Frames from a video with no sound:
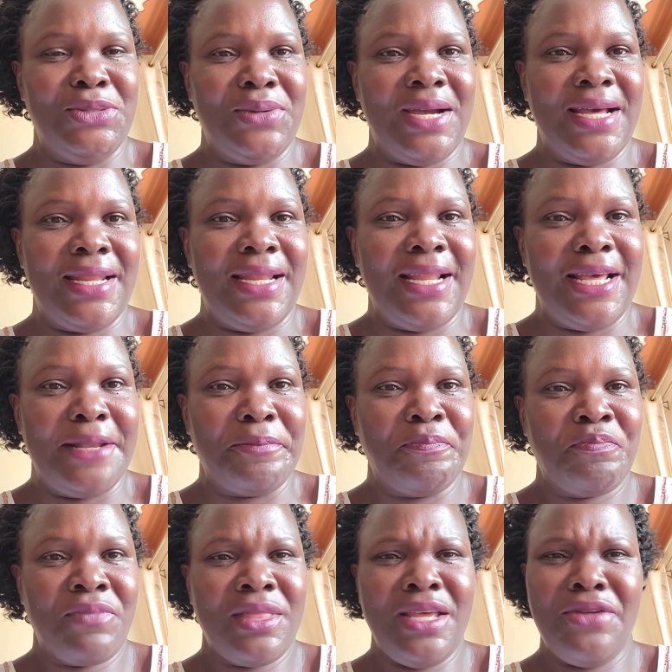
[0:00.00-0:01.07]
you can learn,
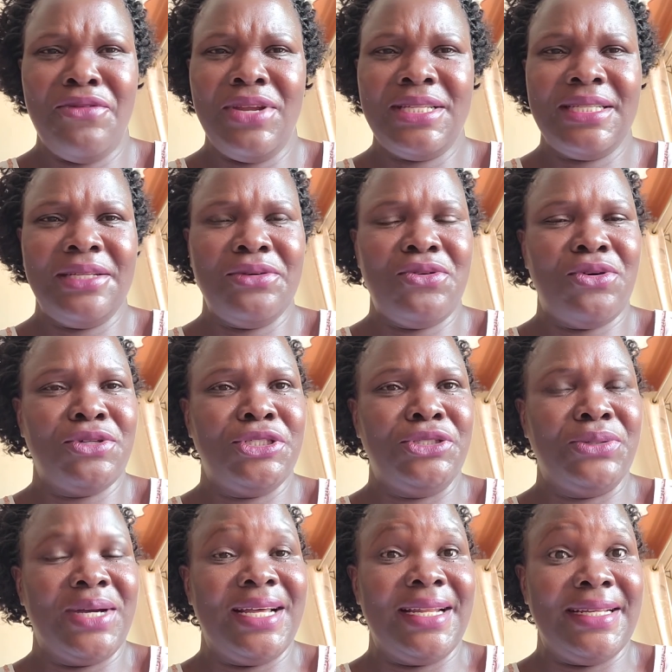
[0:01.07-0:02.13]
the dressing code you
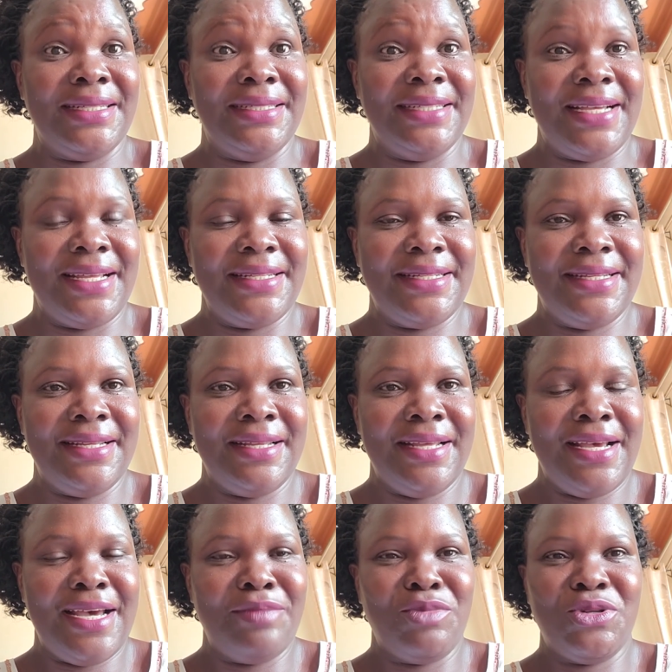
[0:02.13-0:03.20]
can adjust,
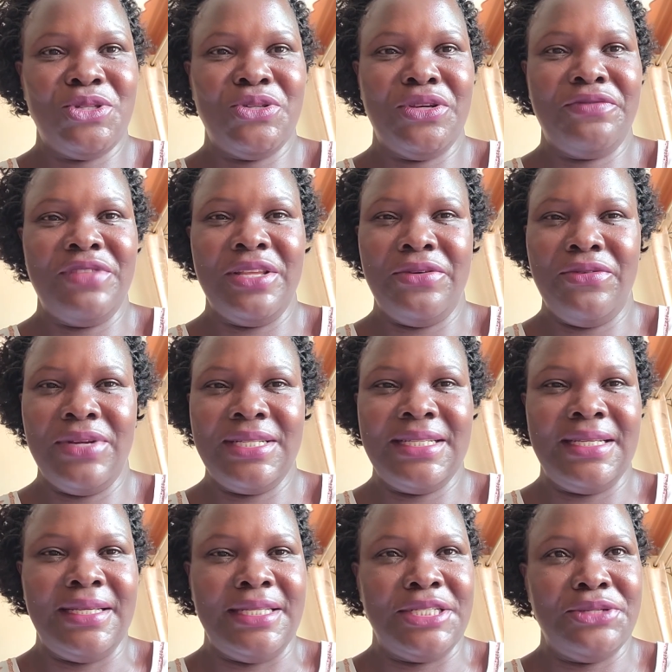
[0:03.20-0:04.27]
and more so if the
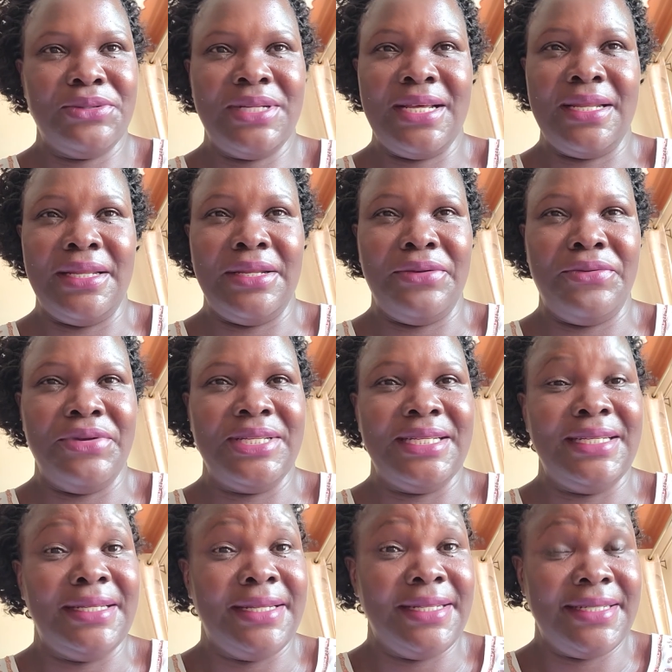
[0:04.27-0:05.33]
dressing is not an
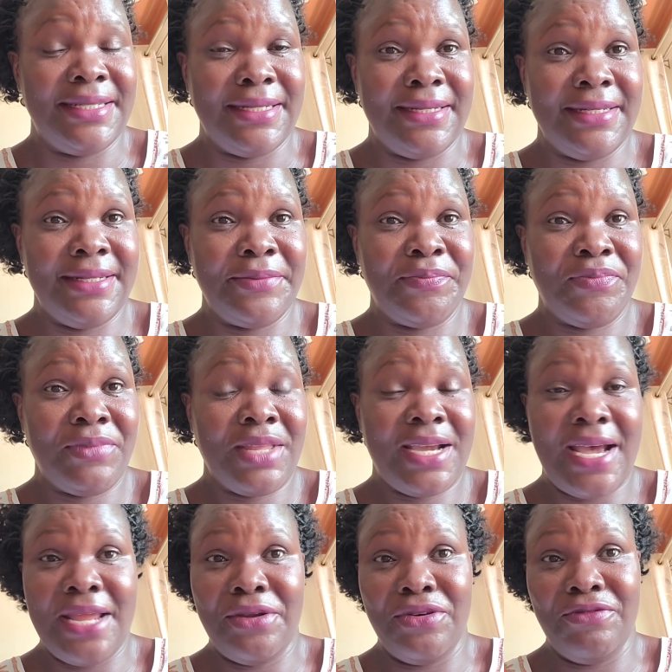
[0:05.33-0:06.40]
indecent
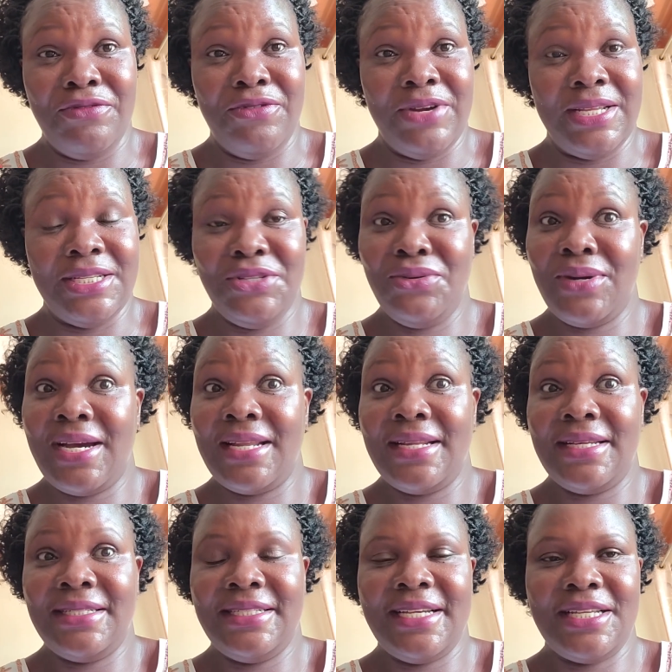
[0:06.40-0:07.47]
kind of dress, you can
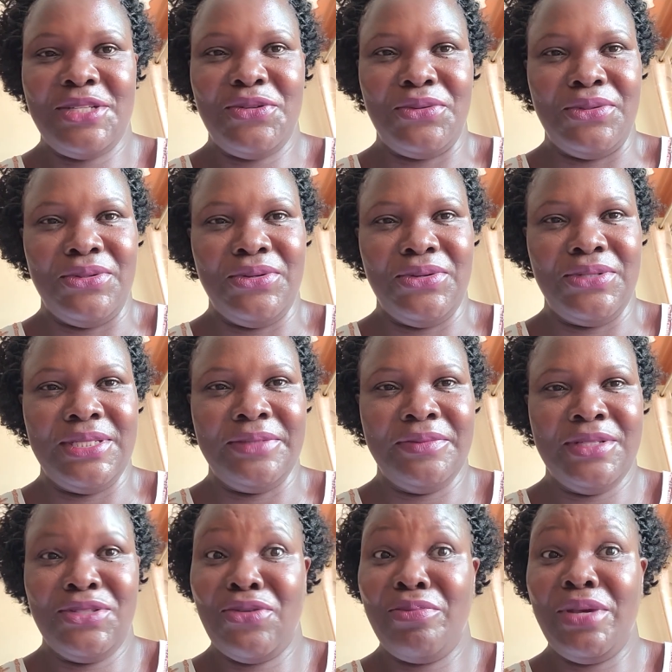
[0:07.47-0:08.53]
adjust on those.
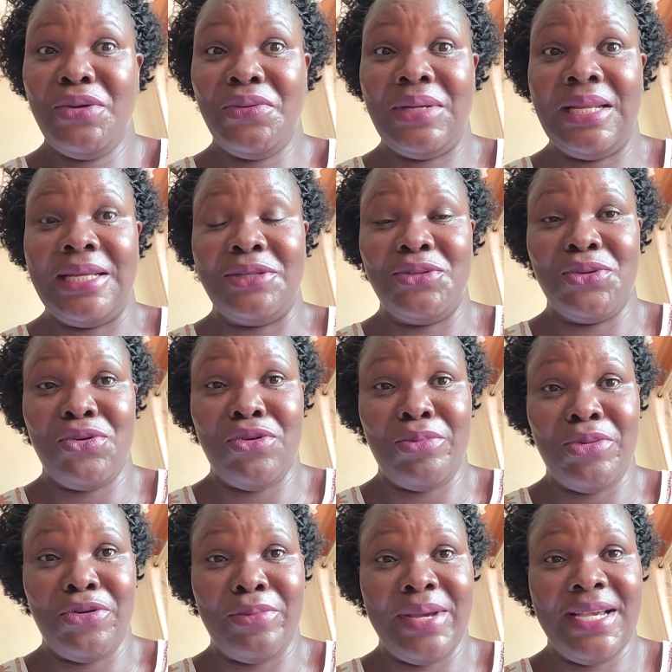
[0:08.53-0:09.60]
So be willing to
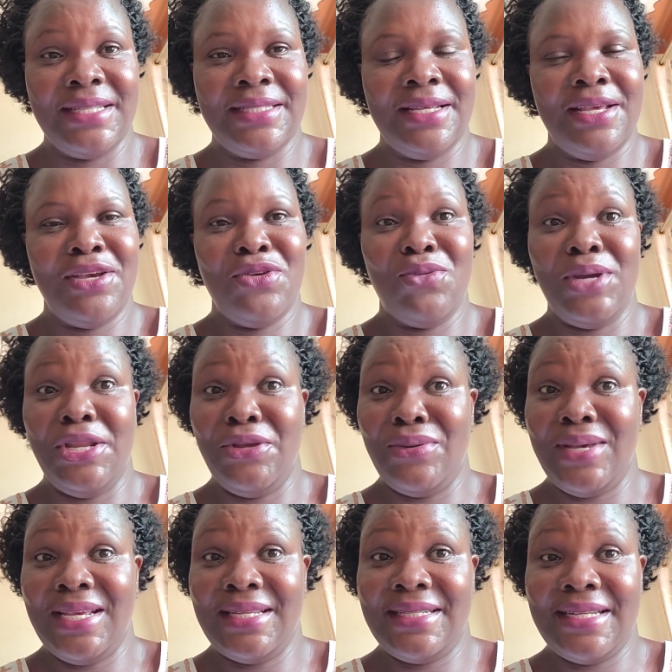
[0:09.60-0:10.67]
compromise when you
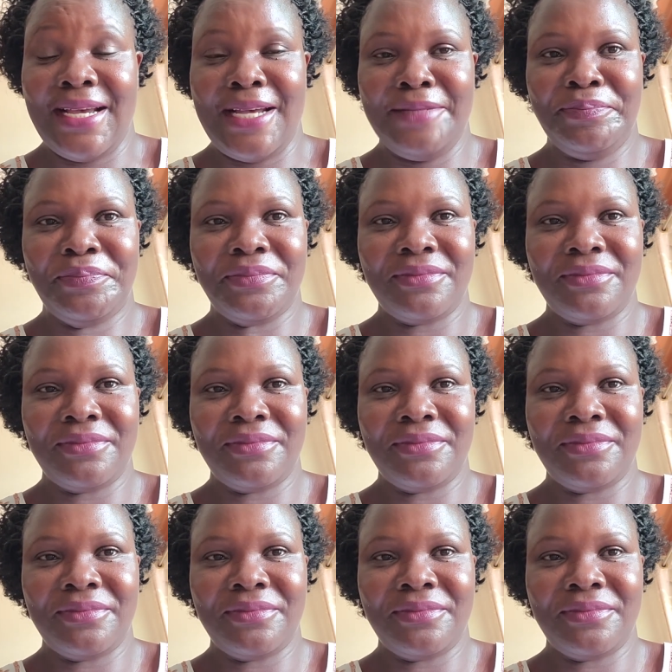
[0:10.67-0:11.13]
enter